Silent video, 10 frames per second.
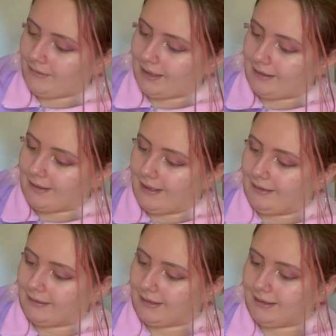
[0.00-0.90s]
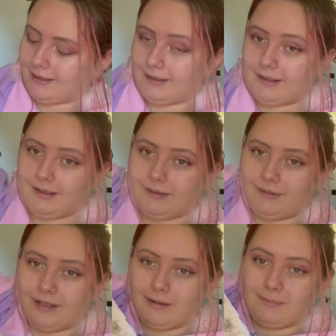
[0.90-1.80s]
And then
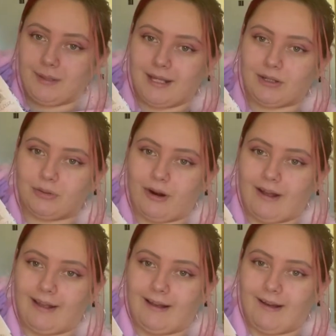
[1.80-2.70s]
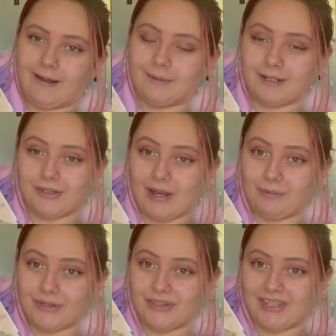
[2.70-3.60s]
we got a big crying eye because I
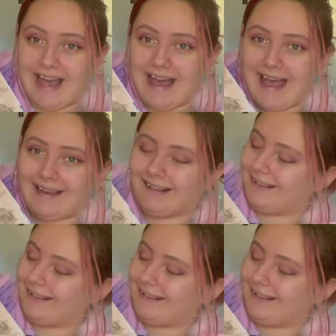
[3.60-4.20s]
was sad.